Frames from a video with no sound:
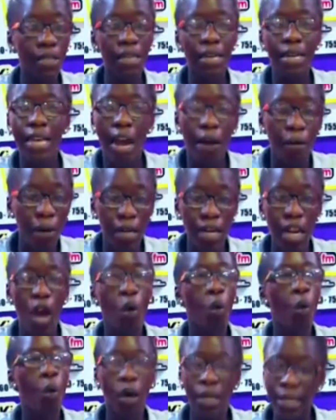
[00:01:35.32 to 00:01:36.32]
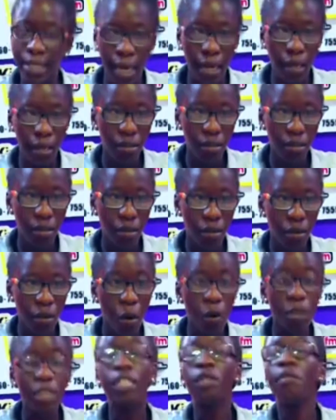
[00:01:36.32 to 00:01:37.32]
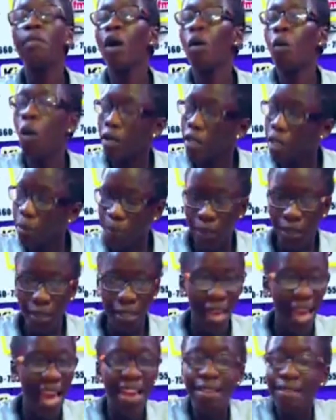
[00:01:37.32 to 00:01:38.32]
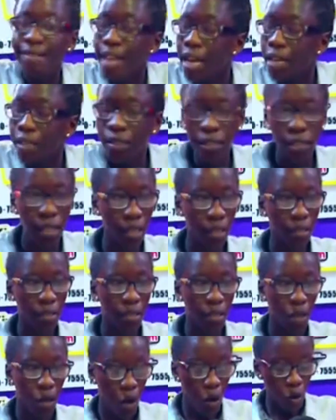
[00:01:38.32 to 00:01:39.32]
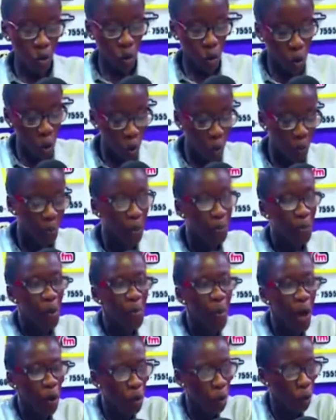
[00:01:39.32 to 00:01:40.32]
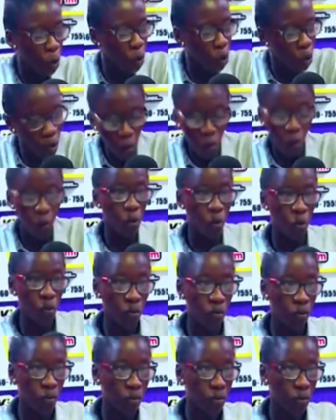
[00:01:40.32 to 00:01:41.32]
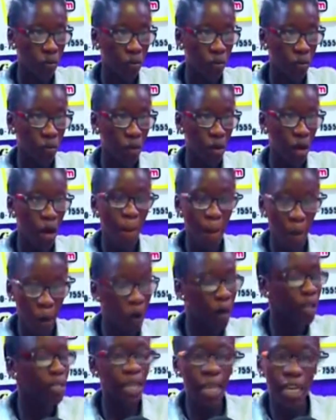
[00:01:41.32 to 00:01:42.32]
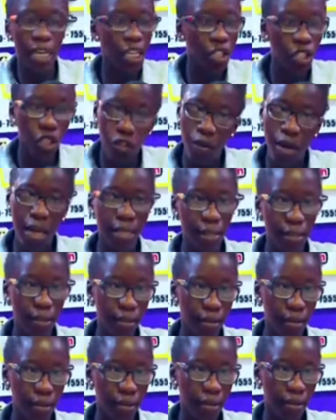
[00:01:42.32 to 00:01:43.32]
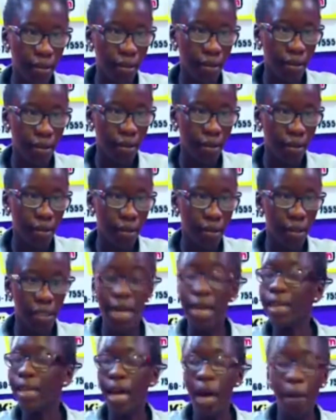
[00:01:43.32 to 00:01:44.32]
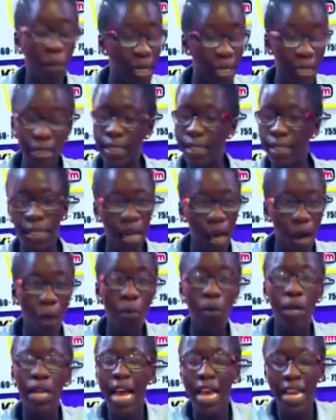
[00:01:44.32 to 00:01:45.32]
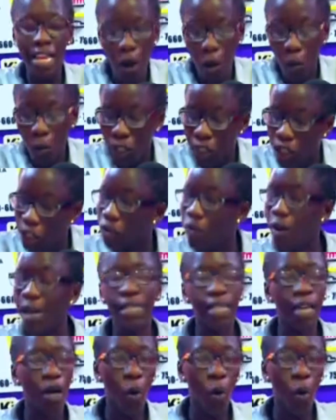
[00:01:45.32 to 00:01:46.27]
so yare na enkoda odin ba ko hospital enye ye two bibi be gugu no ho because any true idea say nam ne dear omo eye omo chiwa de